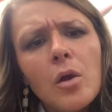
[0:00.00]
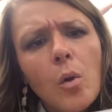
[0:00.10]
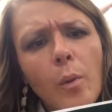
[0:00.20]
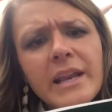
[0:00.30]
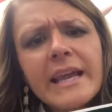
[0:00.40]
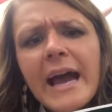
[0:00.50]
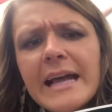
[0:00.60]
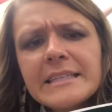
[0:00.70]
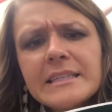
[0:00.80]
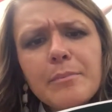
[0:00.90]
When he
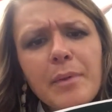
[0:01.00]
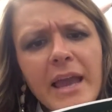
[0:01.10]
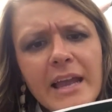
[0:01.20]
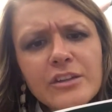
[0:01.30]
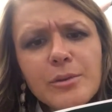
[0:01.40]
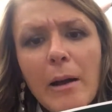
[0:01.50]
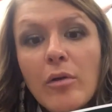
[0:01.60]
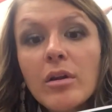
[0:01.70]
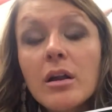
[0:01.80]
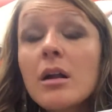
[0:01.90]
got to the page
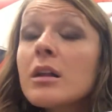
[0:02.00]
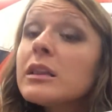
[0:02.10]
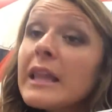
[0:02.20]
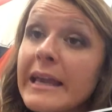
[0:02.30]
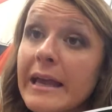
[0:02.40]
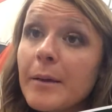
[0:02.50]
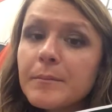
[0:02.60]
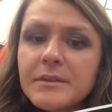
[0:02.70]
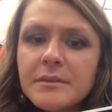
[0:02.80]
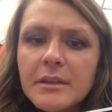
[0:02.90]
about
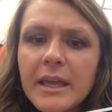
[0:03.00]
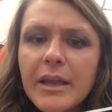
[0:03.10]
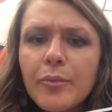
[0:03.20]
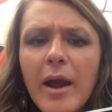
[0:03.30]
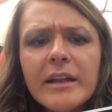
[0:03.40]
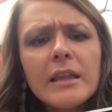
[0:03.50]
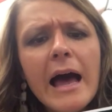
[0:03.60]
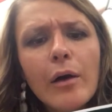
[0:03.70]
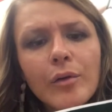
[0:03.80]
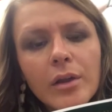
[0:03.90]
clams, he read
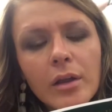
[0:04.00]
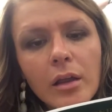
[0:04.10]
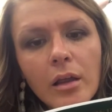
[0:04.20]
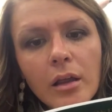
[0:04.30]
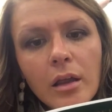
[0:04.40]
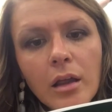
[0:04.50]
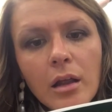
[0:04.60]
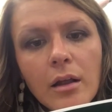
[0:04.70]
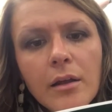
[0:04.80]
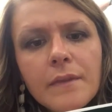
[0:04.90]
aloud.
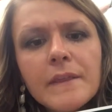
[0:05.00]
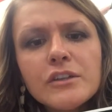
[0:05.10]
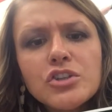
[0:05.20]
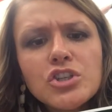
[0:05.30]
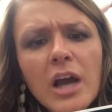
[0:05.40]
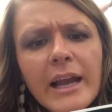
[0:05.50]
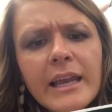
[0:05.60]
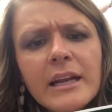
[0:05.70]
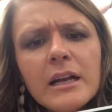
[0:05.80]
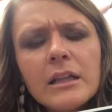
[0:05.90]
The
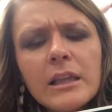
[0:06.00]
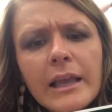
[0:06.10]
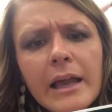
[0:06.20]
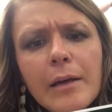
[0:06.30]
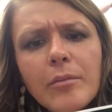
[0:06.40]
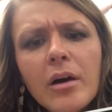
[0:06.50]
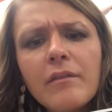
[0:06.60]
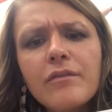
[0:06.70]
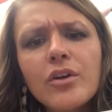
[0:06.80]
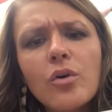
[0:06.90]
giant clam
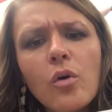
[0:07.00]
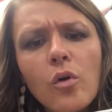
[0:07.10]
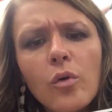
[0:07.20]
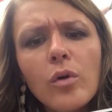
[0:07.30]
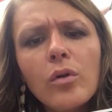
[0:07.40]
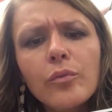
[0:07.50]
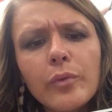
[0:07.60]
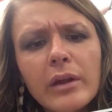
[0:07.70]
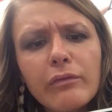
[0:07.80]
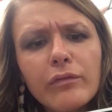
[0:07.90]
of the coral
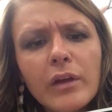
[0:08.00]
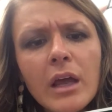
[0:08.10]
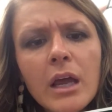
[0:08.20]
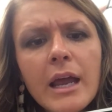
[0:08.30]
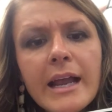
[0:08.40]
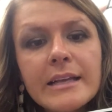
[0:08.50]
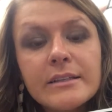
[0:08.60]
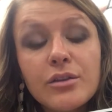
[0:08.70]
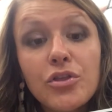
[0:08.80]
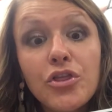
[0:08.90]
reef is
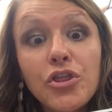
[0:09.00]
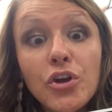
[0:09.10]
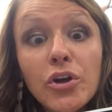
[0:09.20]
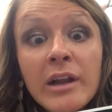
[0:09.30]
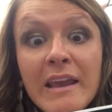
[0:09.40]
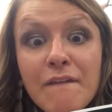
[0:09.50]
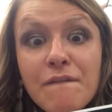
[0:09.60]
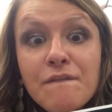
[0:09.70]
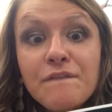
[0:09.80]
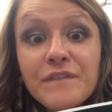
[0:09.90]
30
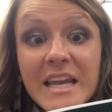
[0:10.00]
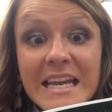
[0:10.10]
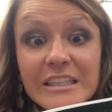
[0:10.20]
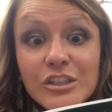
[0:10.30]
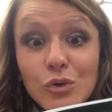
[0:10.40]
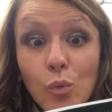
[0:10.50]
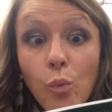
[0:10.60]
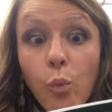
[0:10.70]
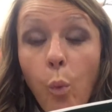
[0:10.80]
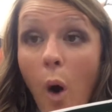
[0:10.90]
feet
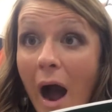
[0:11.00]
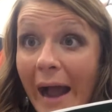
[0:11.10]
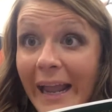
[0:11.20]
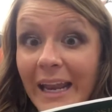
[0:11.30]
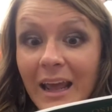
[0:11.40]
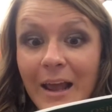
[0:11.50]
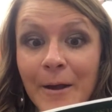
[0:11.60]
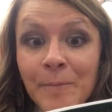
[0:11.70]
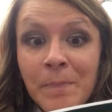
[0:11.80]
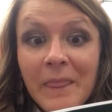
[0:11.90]
wide
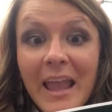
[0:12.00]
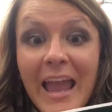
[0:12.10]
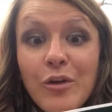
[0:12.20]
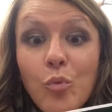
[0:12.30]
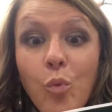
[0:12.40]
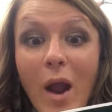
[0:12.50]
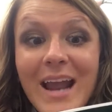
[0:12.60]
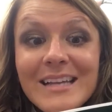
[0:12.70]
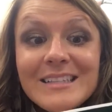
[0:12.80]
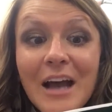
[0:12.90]
and
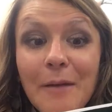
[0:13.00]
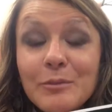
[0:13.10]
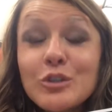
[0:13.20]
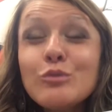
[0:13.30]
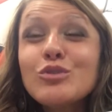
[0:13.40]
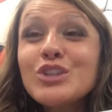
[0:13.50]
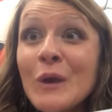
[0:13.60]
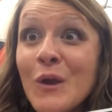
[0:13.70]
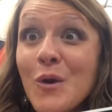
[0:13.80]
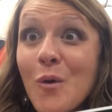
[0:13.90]
weighs up to
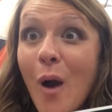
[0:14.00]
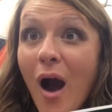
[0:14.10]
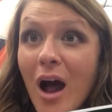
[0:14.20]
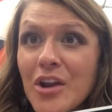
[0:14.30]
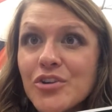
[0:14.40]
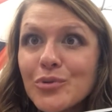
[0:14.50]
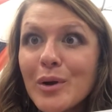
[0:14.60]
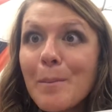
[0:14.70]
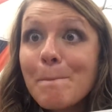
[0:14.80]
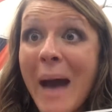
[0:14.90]

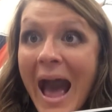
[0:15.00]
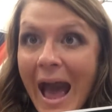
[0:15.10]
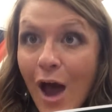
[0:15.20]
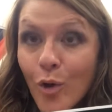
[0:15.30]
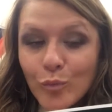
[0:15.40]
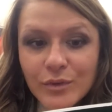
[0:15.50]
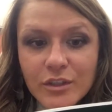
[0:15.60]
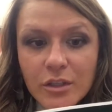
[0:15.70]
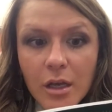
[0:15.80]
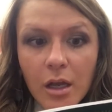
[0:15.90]
200 pounds.